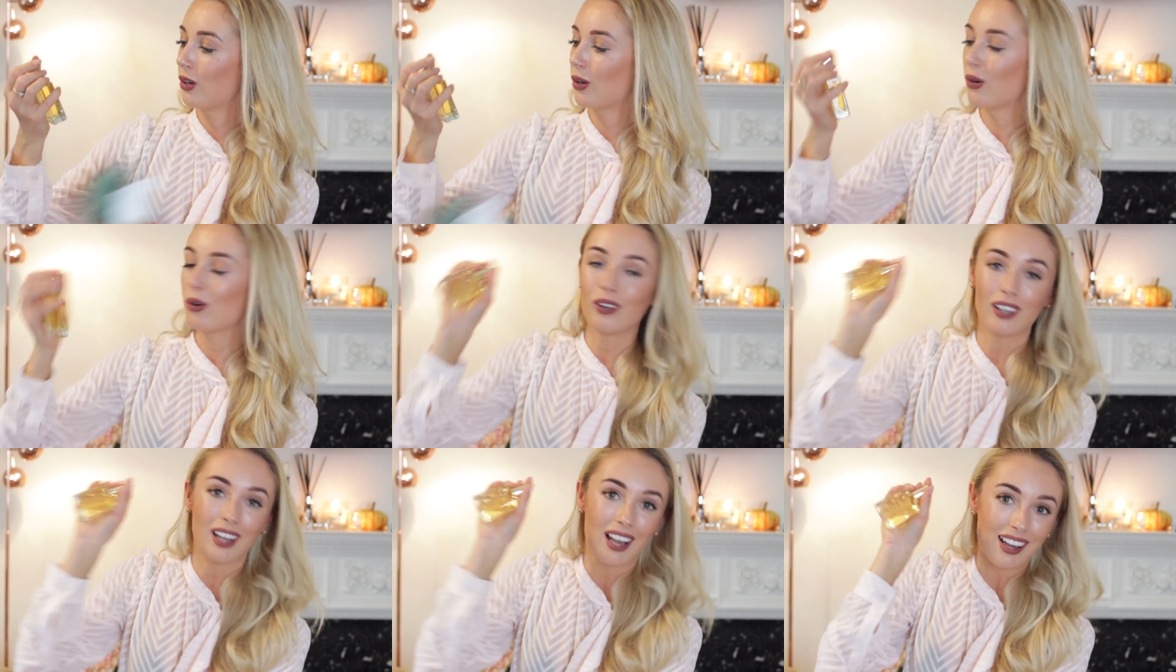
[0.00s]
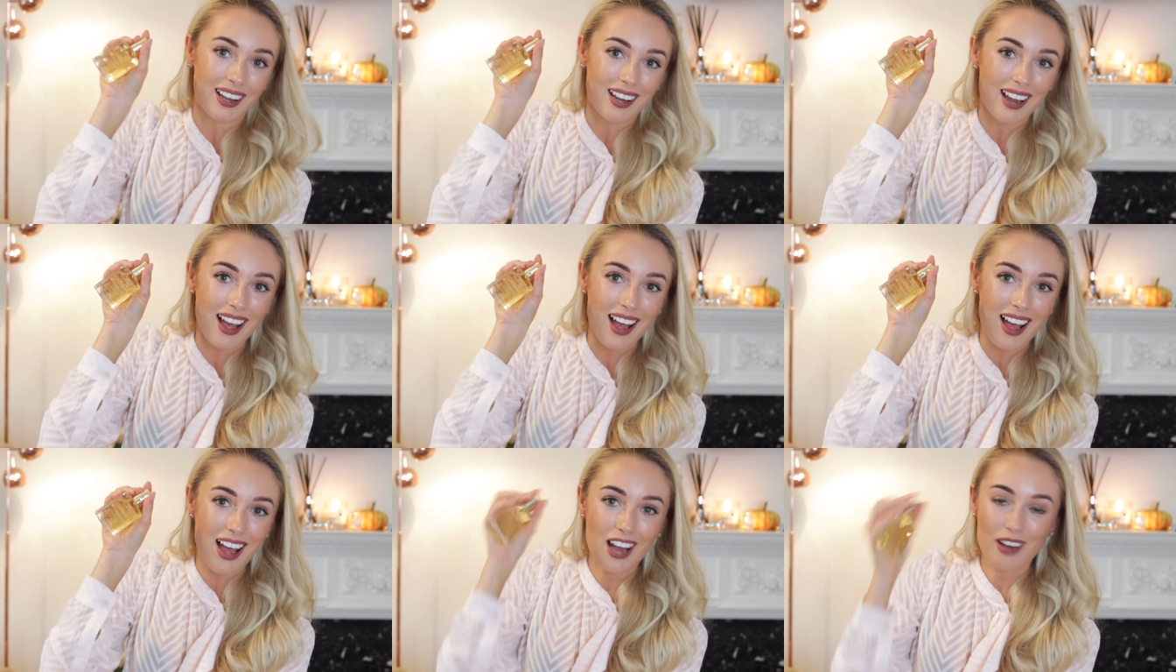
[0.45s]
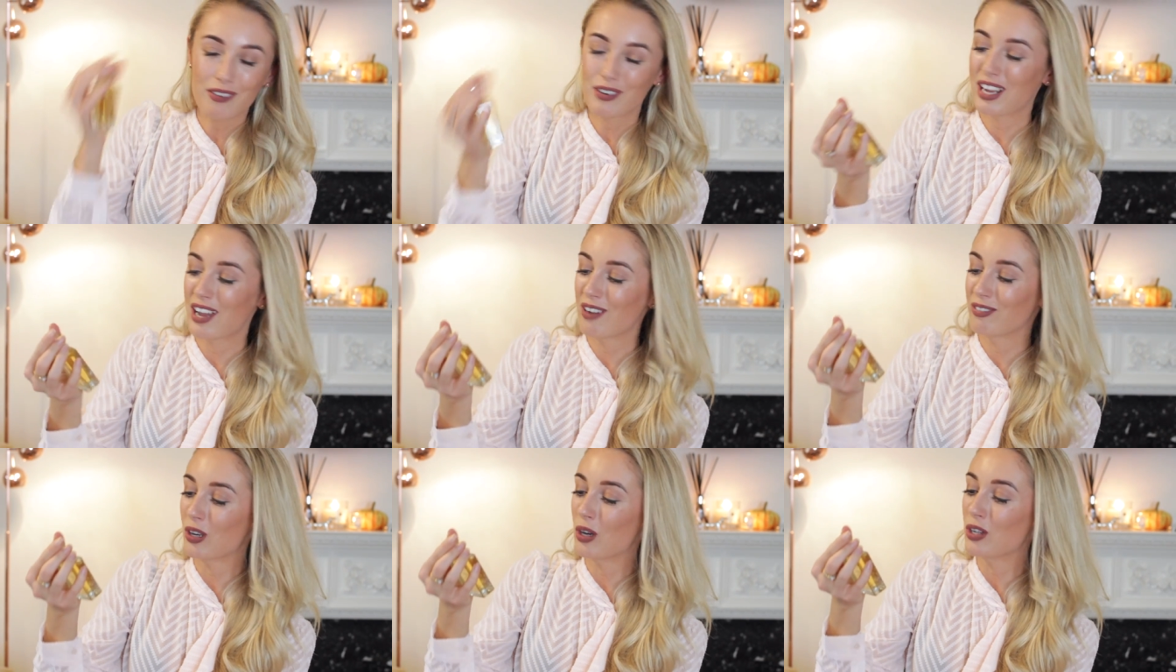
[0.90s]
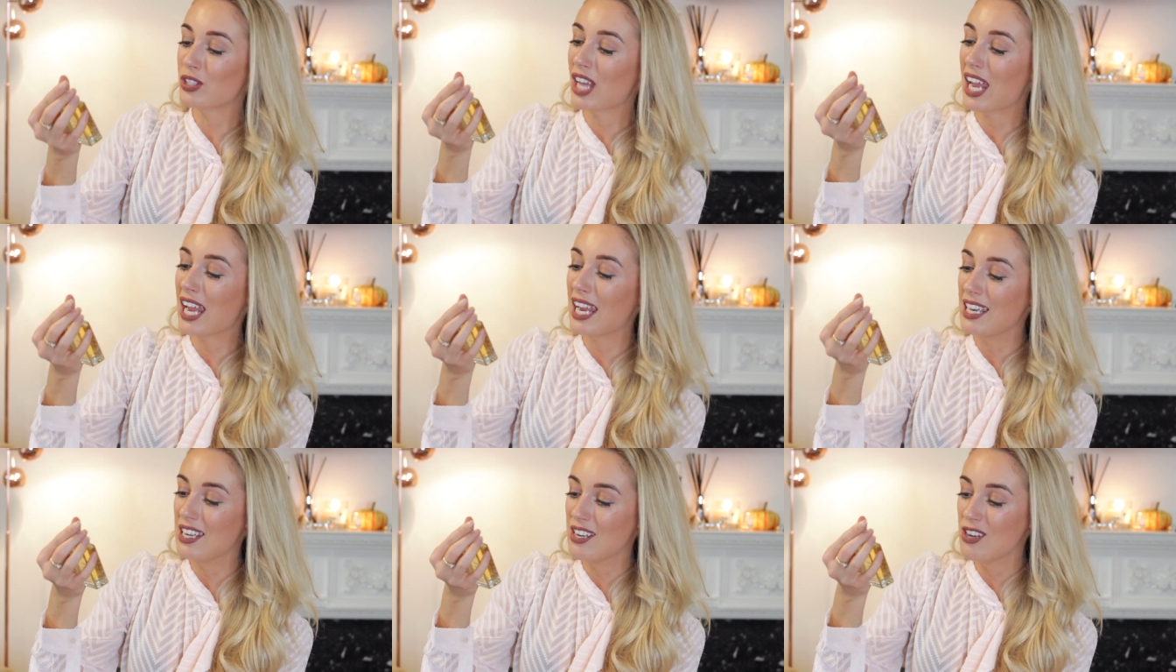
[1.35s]
Ooh la la, we have got
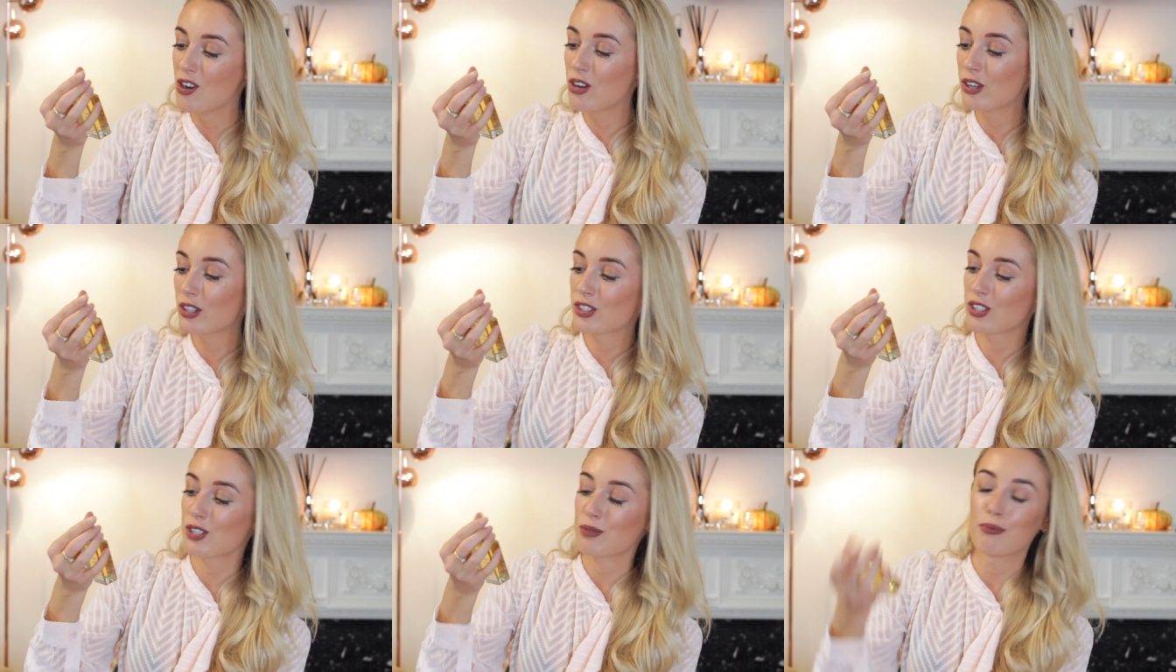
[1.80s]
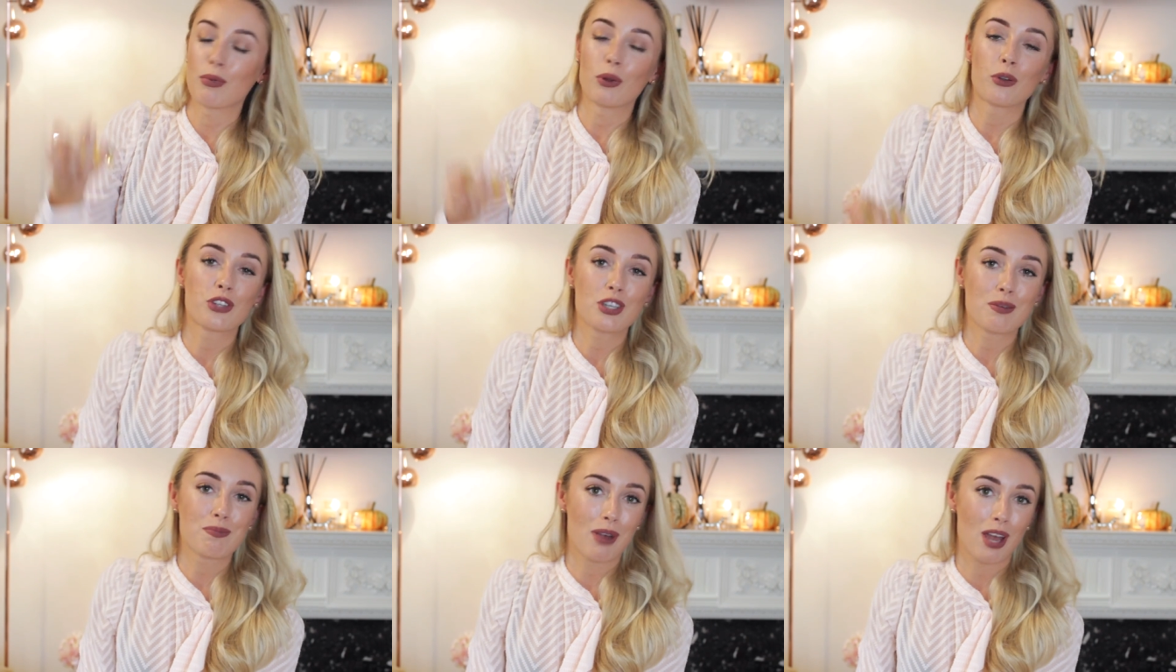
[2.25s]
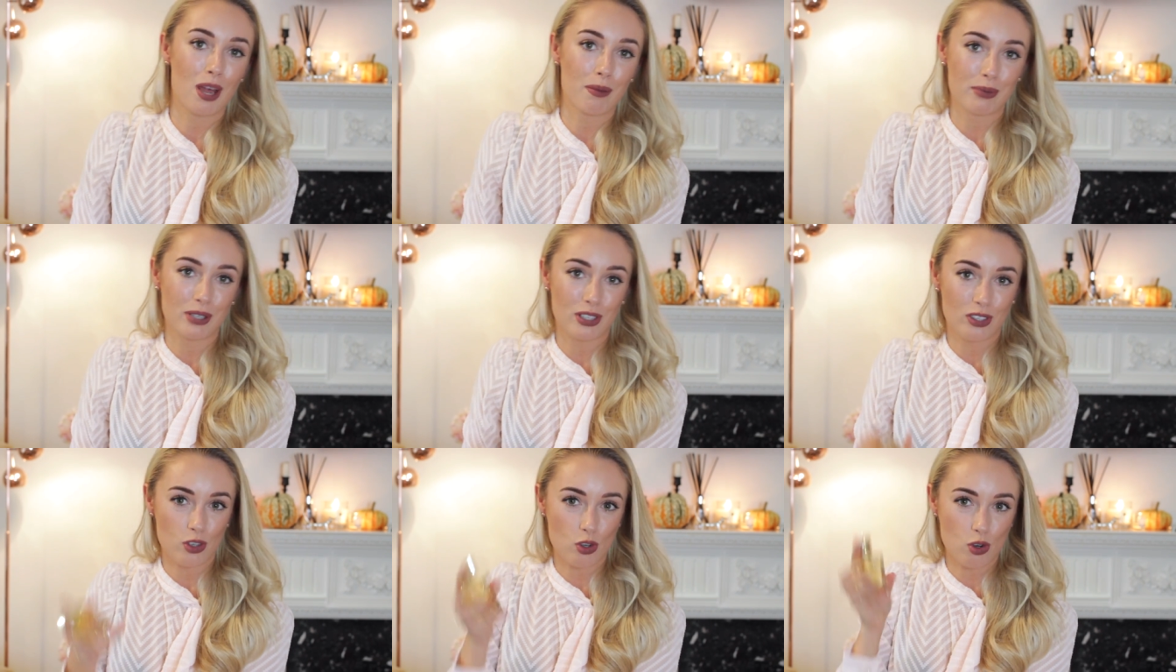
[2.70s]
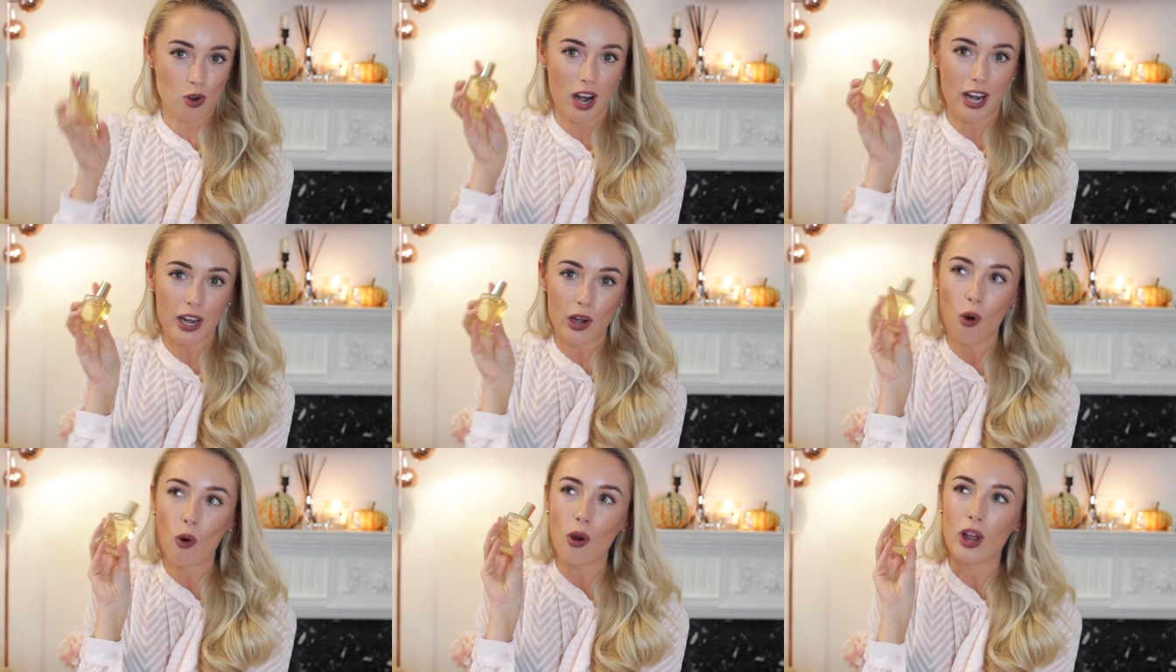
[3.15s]
a Nuxe multi-purpose
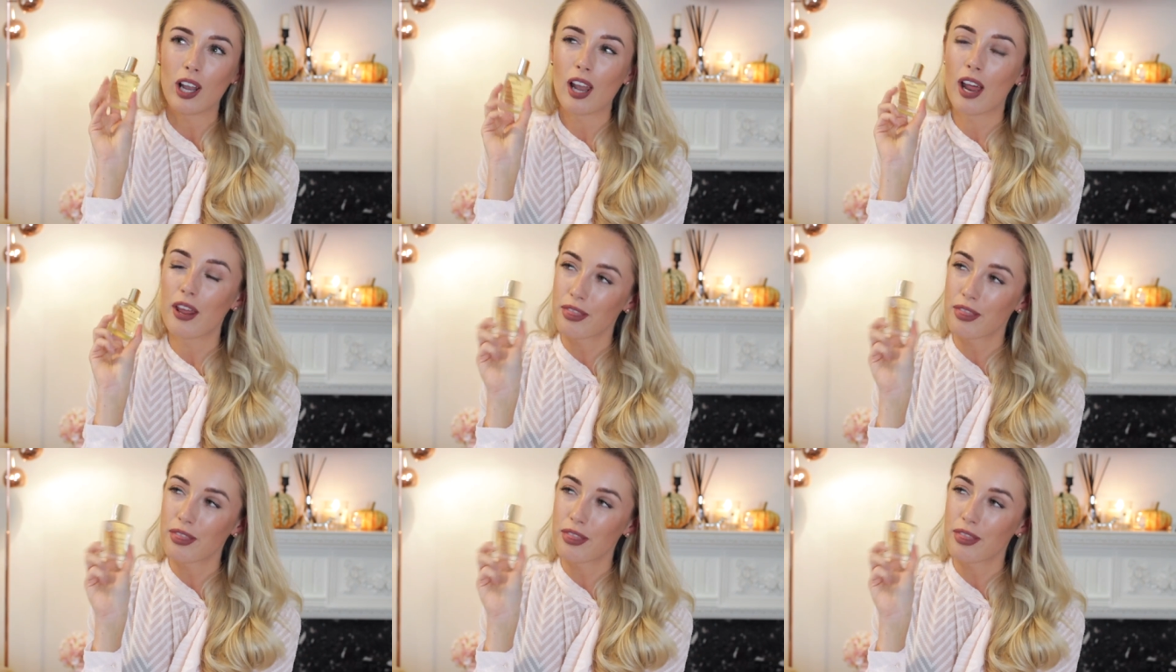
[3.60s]
dry oil.